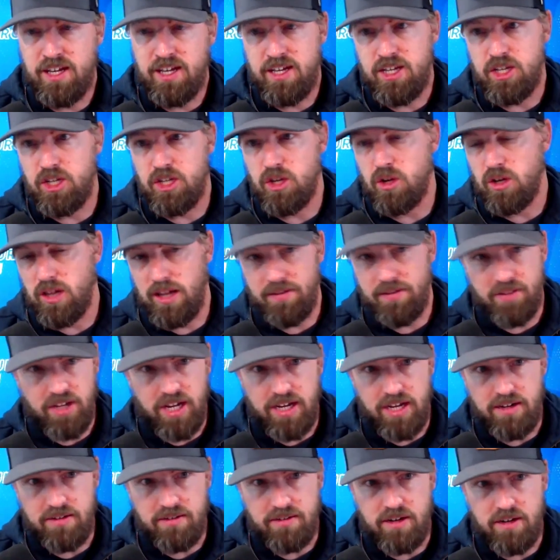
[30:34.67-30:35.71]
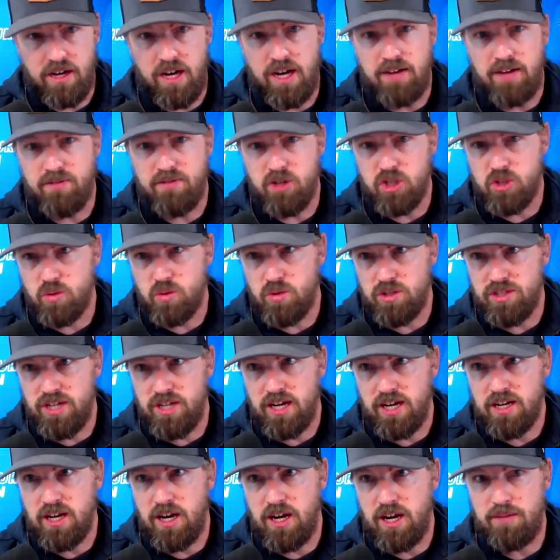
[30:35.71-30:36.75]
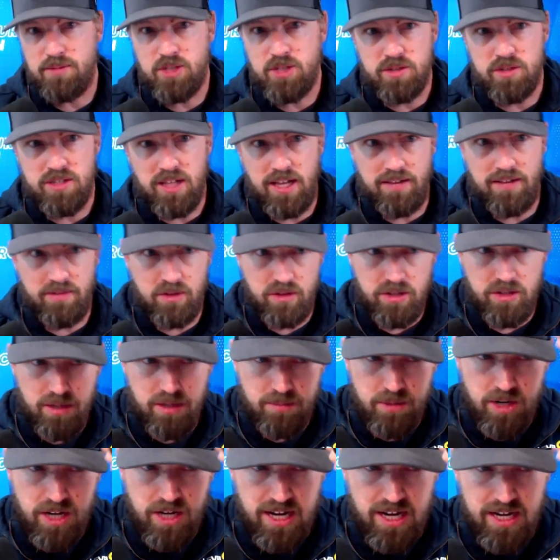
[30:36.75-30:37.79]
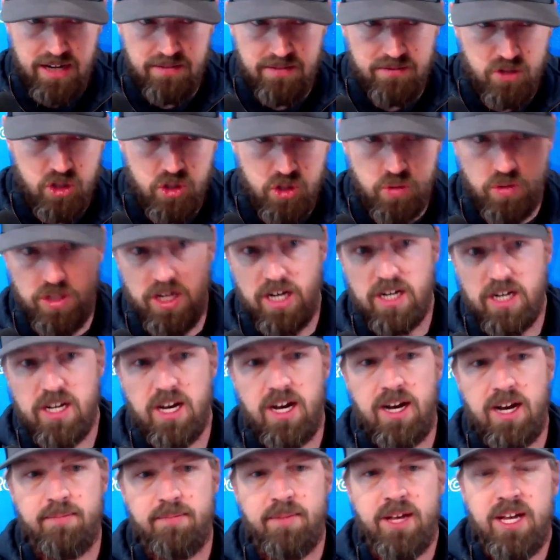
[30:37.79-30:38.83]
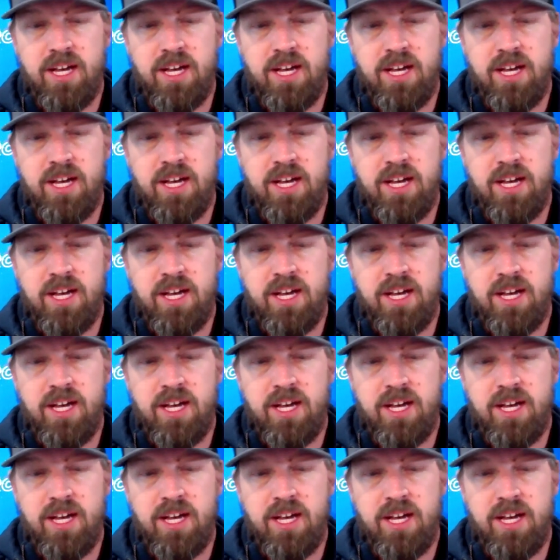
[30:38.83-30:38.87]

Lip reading: You can go to level9virtual.com. So it's level number 9virtual.com.